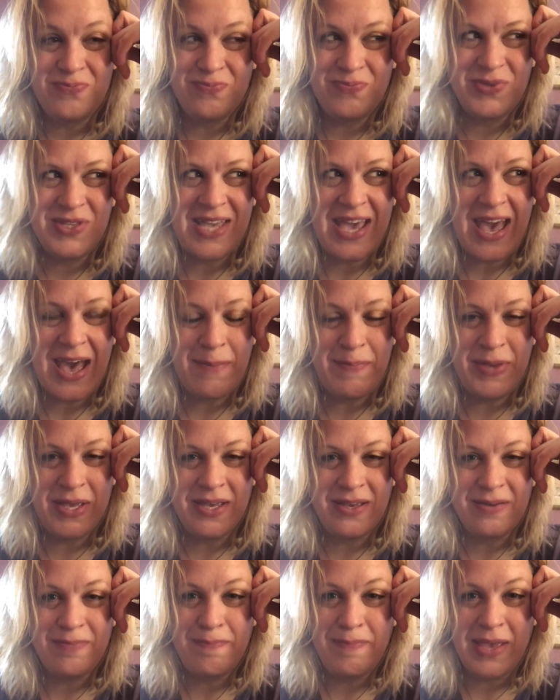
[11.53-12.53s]

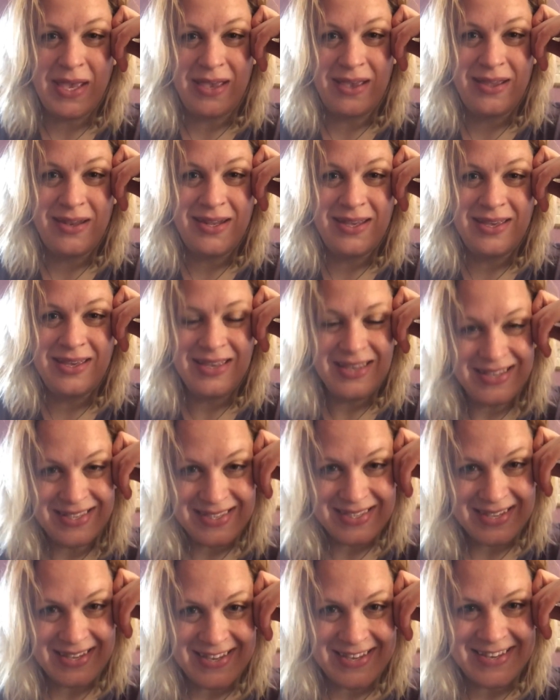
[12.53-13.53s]
tapping made
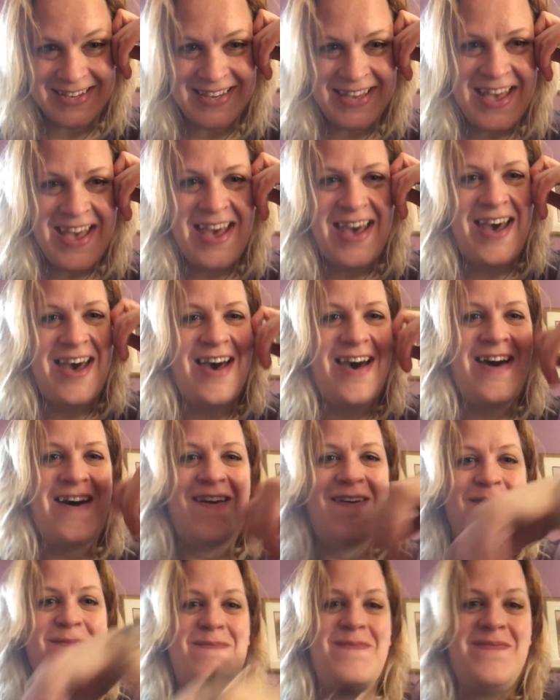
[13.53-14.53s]
easy.
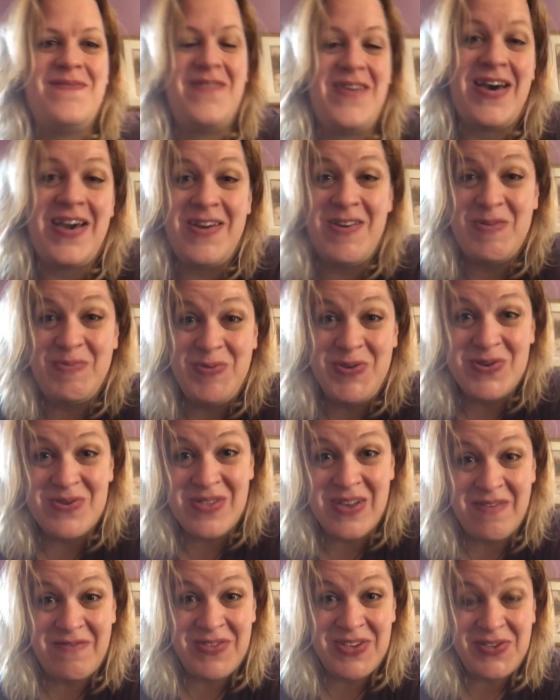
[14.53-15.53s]
I hope you
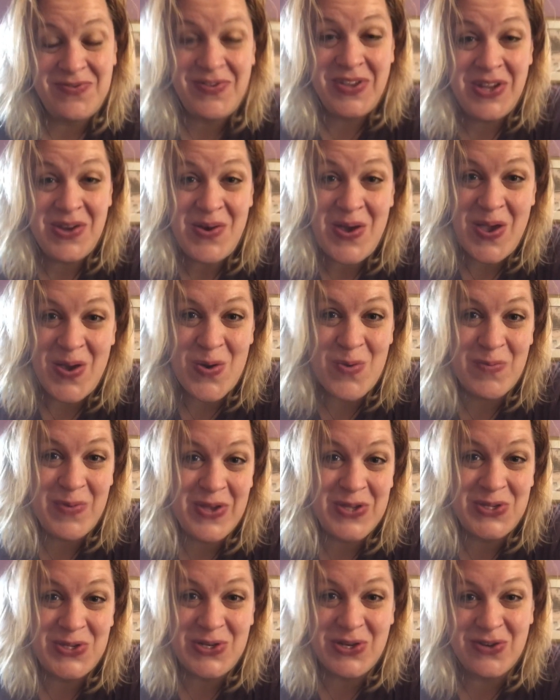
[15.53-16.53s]
love this video. I hope
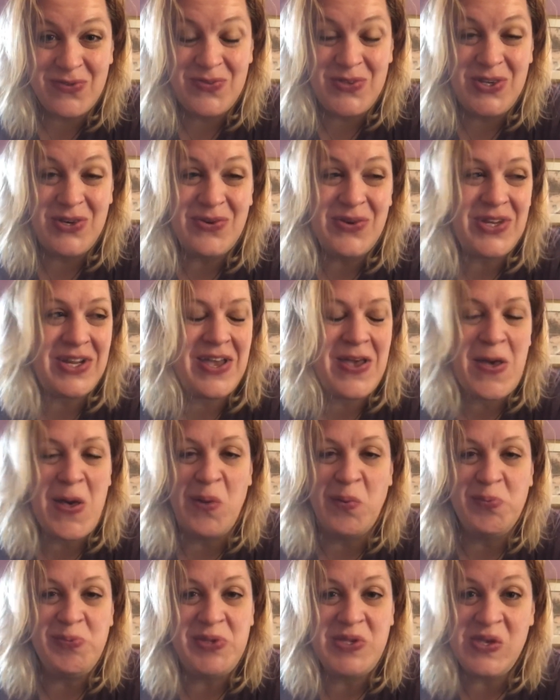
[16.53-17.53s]
it serves you and it
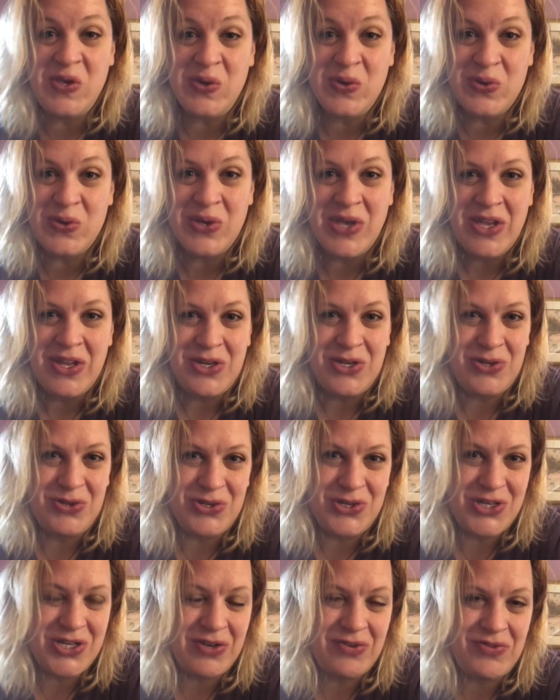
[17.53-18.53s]
helps you to
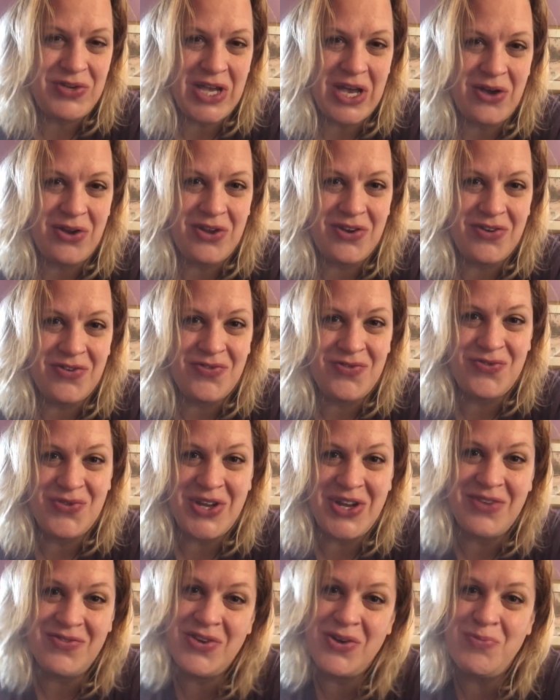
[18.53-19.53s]
shift out of
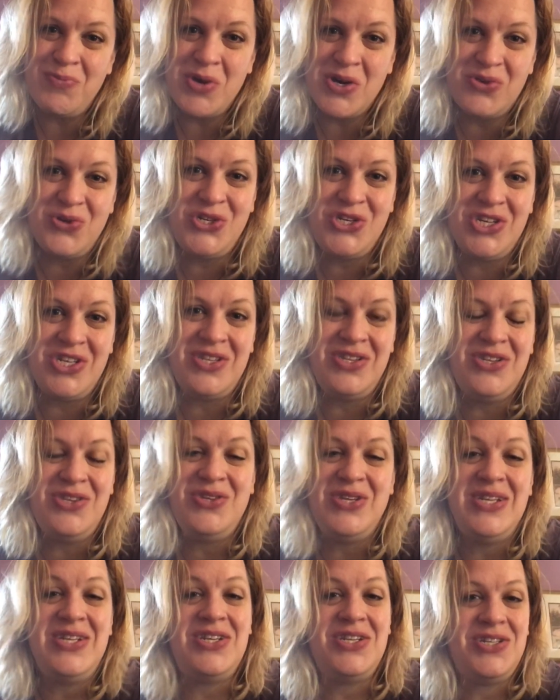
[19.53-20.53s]
whatever emotion you
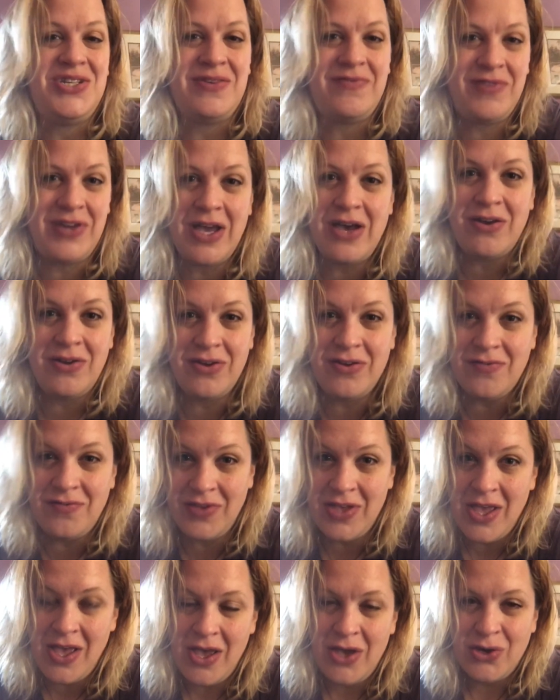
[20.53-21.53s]
need to shift out of
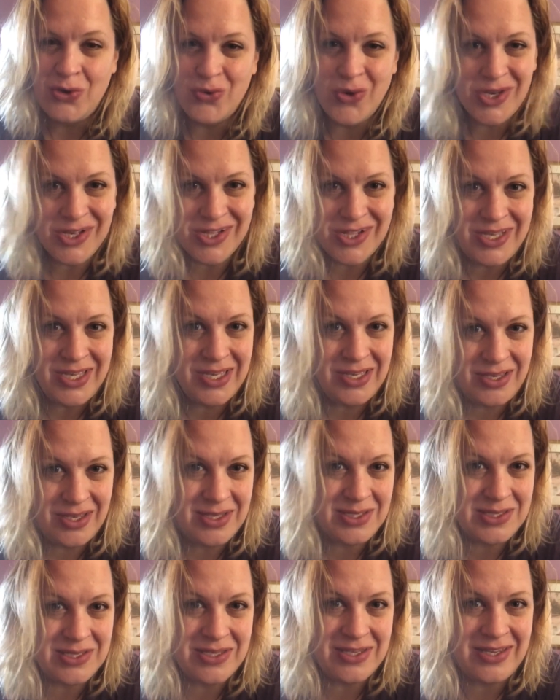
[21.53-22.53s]
quickly,
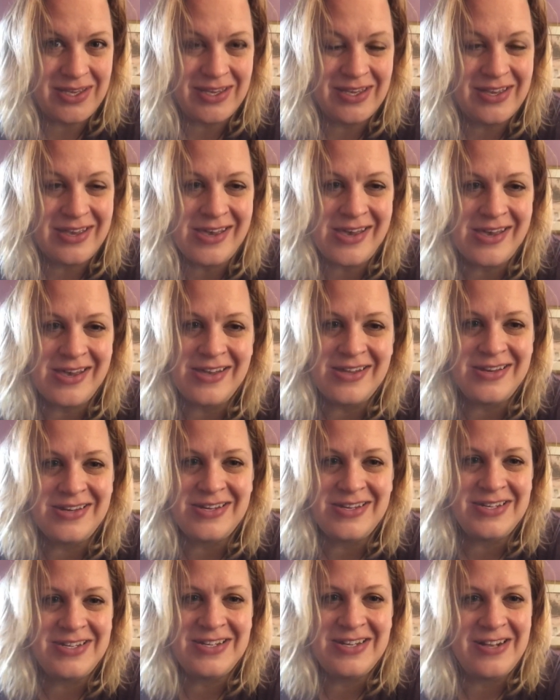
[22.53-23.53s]
easily,
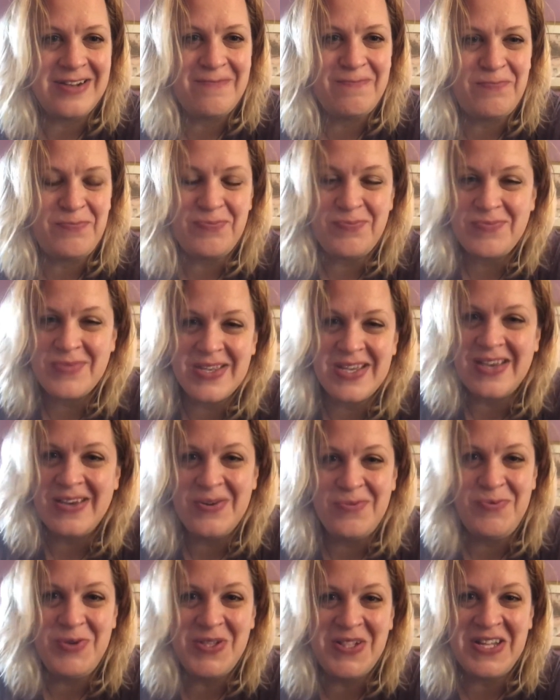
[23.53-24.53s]
and I
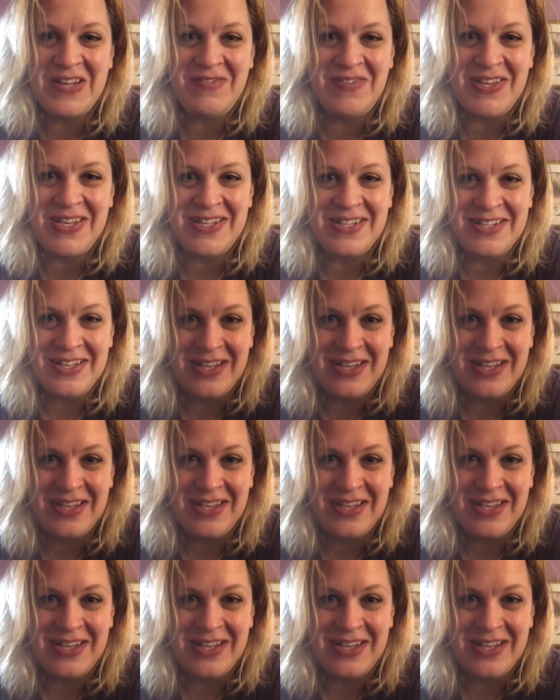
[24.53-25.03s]
hope you love it.